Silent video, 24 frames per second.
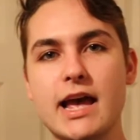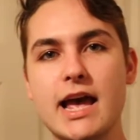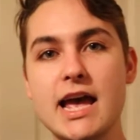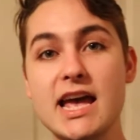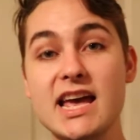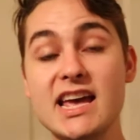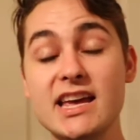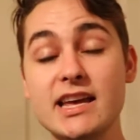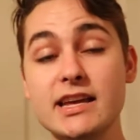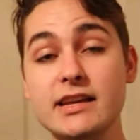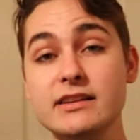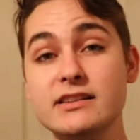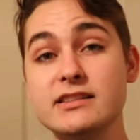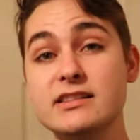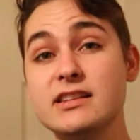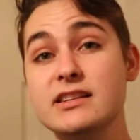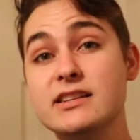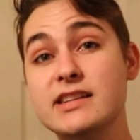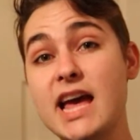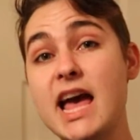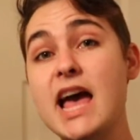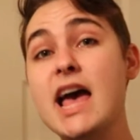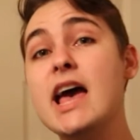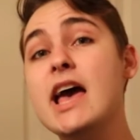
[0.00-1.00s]
and
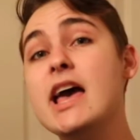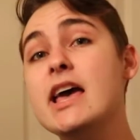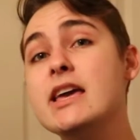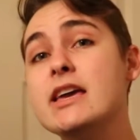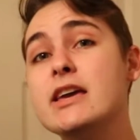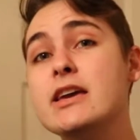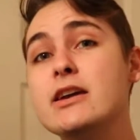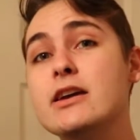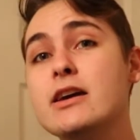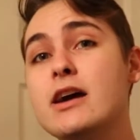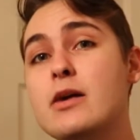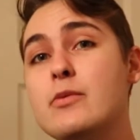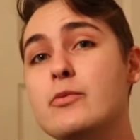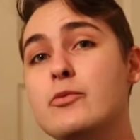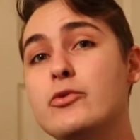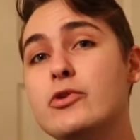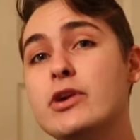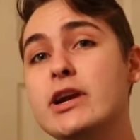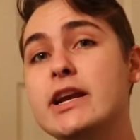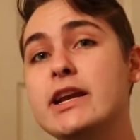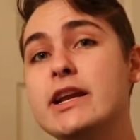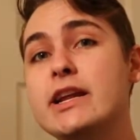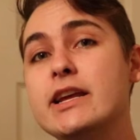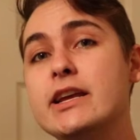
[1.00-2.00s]
today I'm
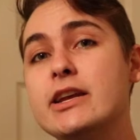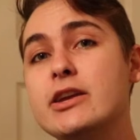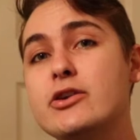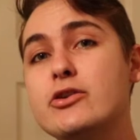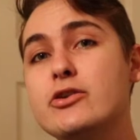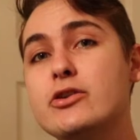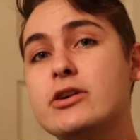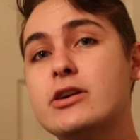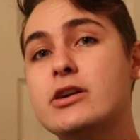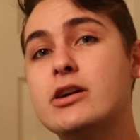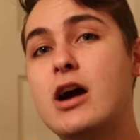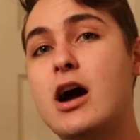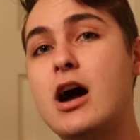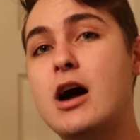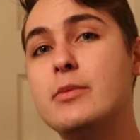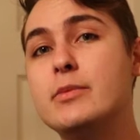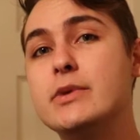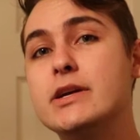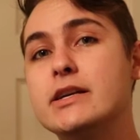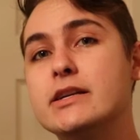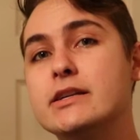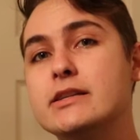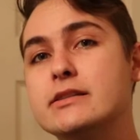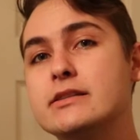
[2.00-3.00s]
reading your
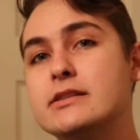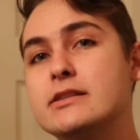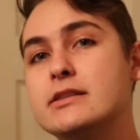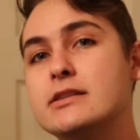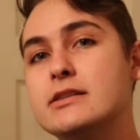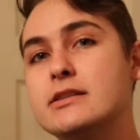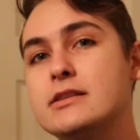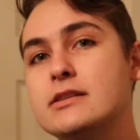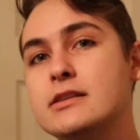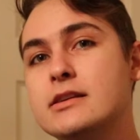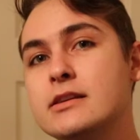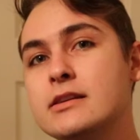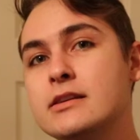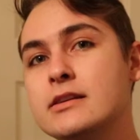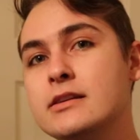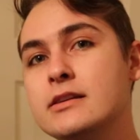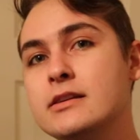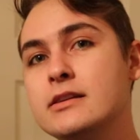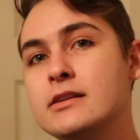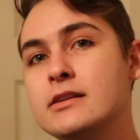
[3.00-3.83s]
comments.